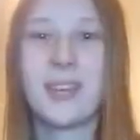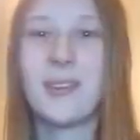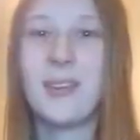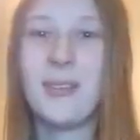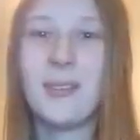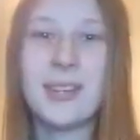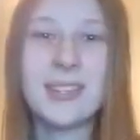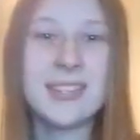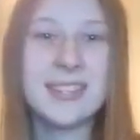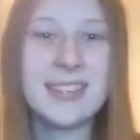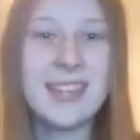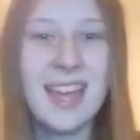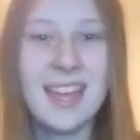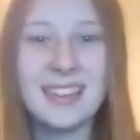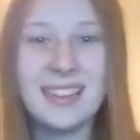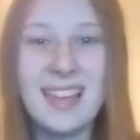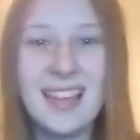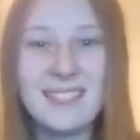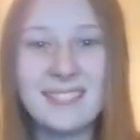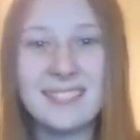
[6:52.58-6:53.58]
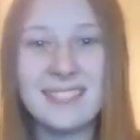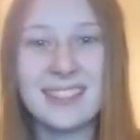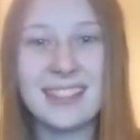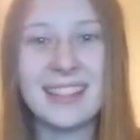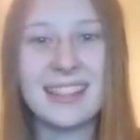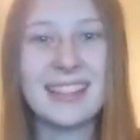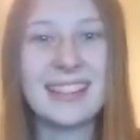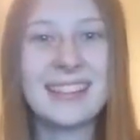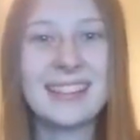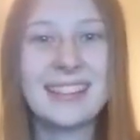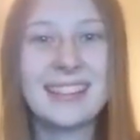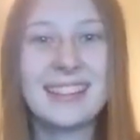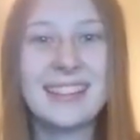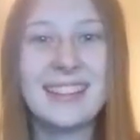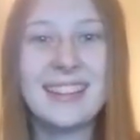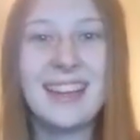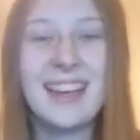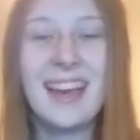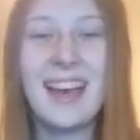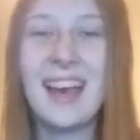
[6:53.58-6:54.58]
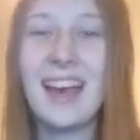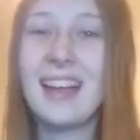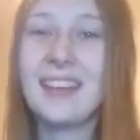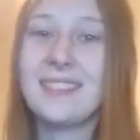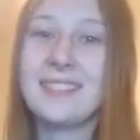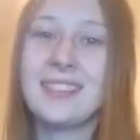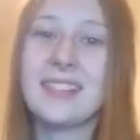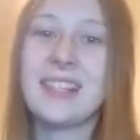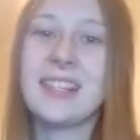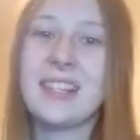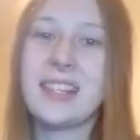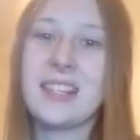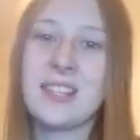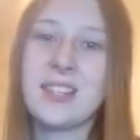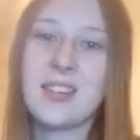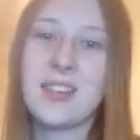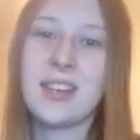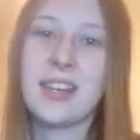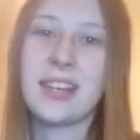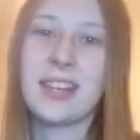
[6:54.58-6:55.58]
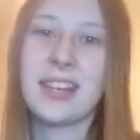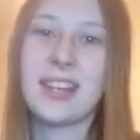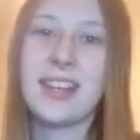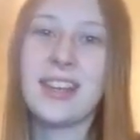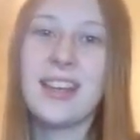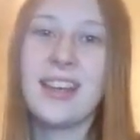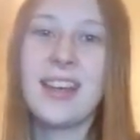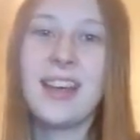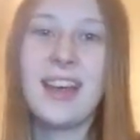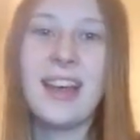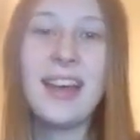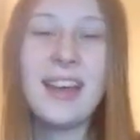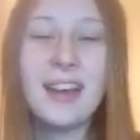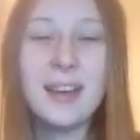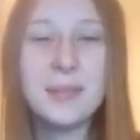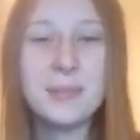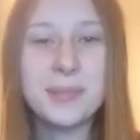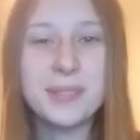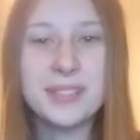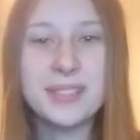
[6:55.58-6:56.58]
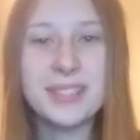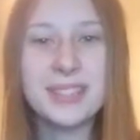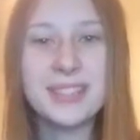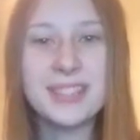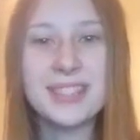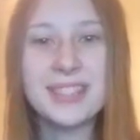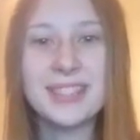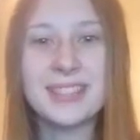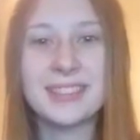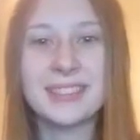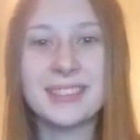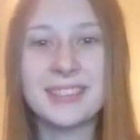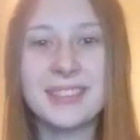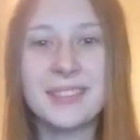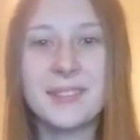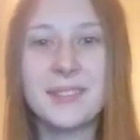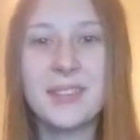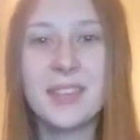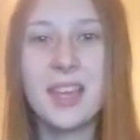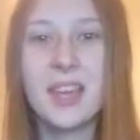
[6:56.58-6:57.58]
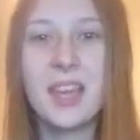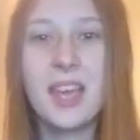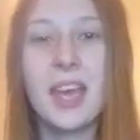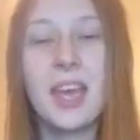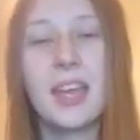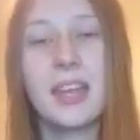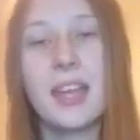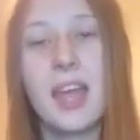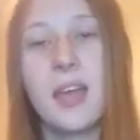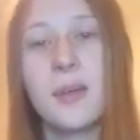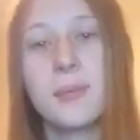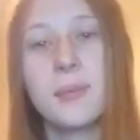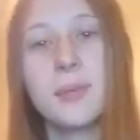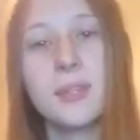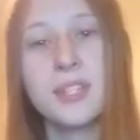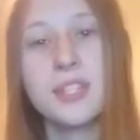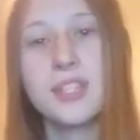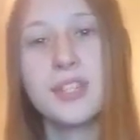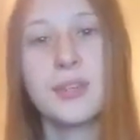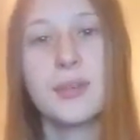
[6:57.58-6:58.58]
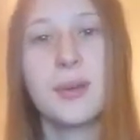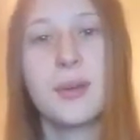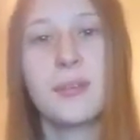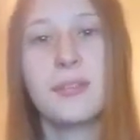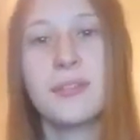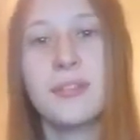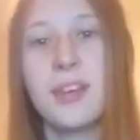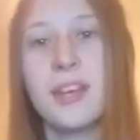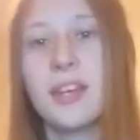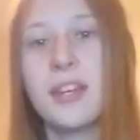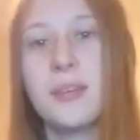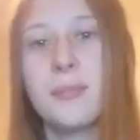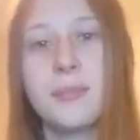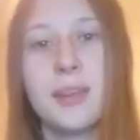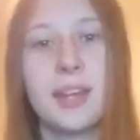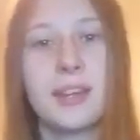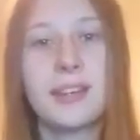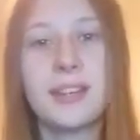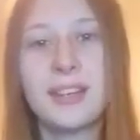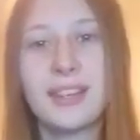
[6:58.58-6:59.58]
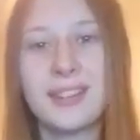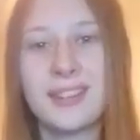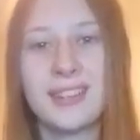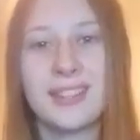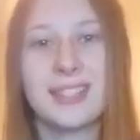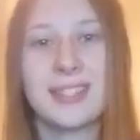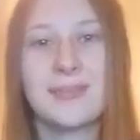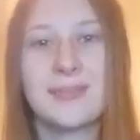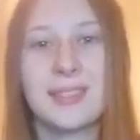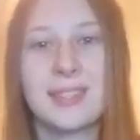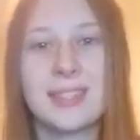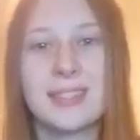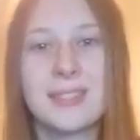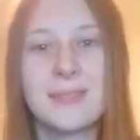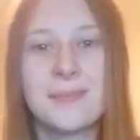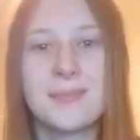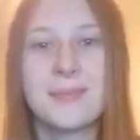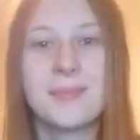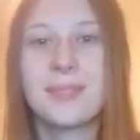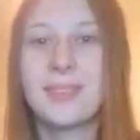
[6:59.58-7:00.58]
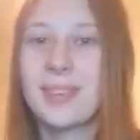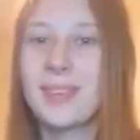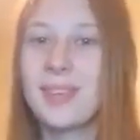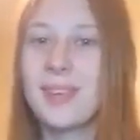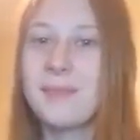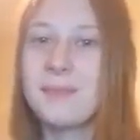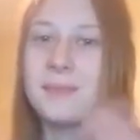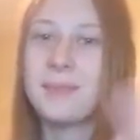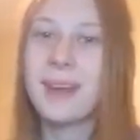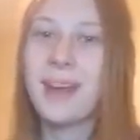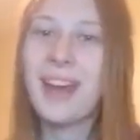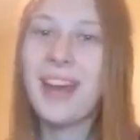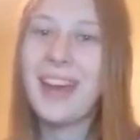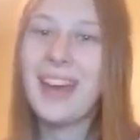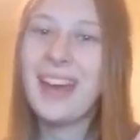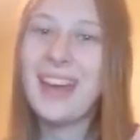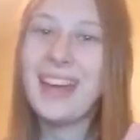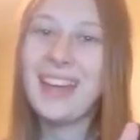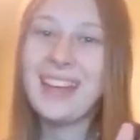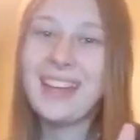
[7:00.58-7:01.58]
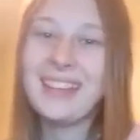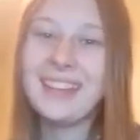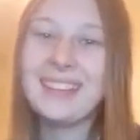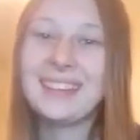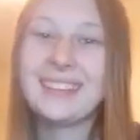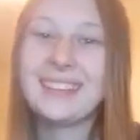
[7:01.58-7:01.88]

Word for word: Wasn't that lovely? I really enjoyed it. I hope you did too. And I wish you a very Merry Christmas. Bye!